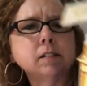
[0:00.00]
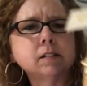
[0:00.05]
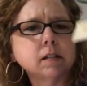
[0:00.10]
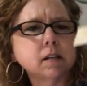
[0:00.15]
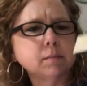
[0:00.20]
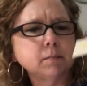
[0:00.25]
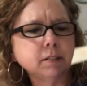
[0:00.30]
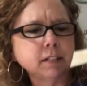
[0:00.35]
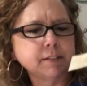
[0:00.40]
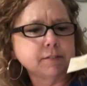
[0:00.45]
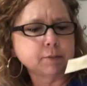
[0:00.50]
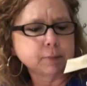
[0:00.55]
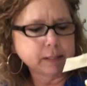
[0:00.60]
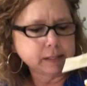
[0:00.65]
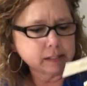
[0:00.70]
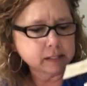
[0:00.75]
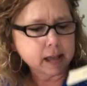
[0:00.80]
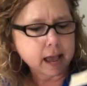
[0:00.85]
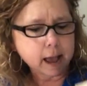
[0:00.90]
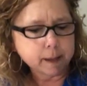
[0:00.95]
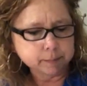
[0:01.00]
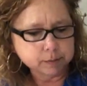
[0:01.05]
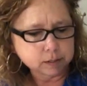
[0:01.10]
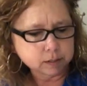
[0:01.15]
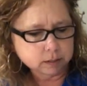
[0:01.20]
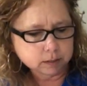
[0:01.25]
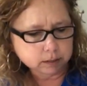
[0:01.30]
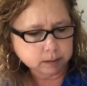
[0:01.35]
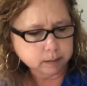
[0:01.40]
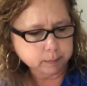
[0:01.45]
it's unbelievable. It's
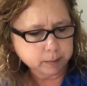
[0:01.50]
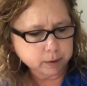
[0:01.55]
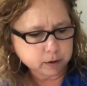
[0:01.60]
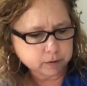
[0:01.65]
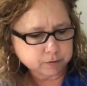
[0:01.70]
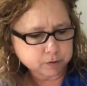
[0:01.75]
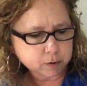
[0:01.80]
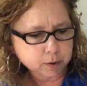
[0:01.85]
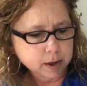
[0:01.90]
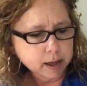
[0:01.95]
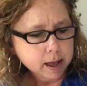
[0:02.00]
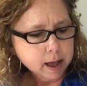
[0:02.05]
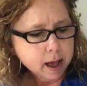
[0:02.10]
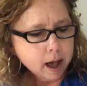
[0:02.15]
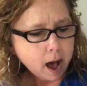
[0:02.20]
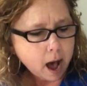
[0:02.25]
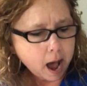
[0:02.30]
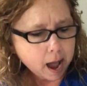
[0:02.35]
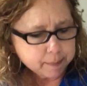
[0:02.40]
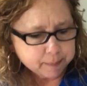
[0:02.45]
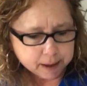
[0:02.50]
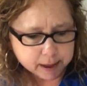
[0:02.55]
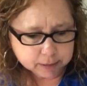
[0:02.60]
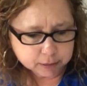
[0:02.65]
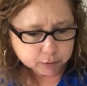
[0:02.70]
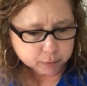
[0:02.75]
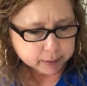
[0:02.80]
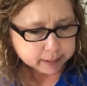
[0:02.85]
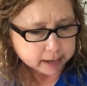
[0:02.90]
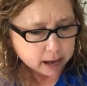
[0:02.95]
absolutely beautiful. I
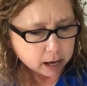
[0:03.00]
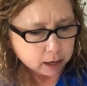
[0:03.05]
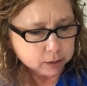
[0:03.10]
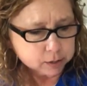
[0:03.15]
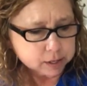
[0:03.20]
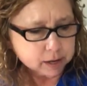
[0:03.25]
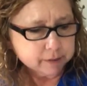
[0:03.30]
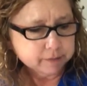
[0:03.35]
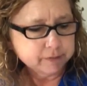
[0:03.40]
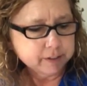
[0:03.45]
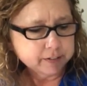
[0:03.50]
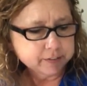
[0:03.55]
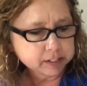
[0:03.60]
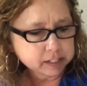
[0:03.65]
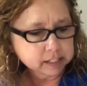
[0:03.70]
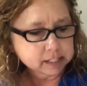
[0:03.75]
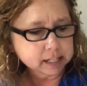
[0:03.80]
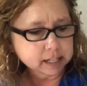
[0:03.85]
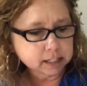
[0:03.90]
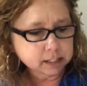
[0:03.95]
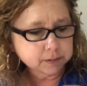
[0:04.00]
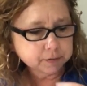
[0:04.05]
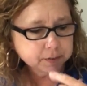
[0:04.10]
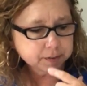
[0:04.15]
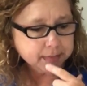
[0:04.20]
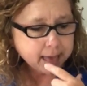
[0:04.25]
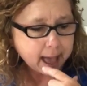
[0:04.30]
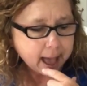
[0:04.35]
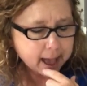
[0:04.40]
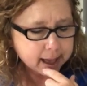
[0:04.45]
paid $3.50
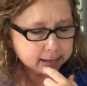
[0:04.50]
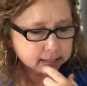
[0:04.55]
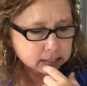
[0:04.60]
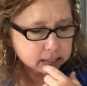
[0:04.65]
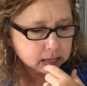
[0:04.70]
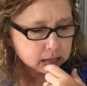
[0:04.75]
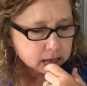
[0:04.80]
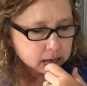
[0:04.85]
for that.